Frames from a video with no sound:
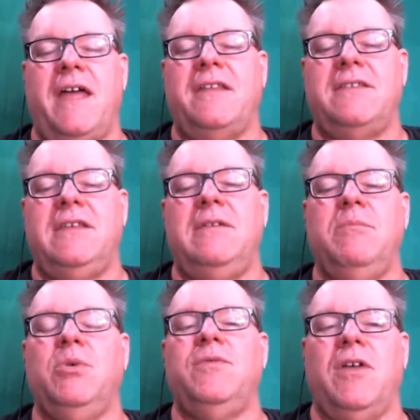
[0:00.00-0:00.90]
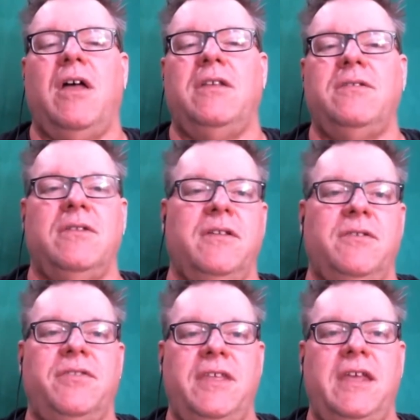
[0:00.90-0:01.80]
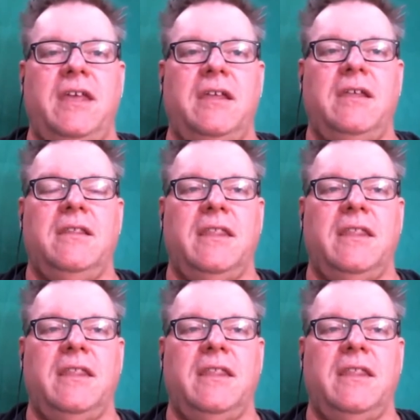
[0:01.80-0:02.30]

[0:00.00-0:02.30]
that team moved on to another thing,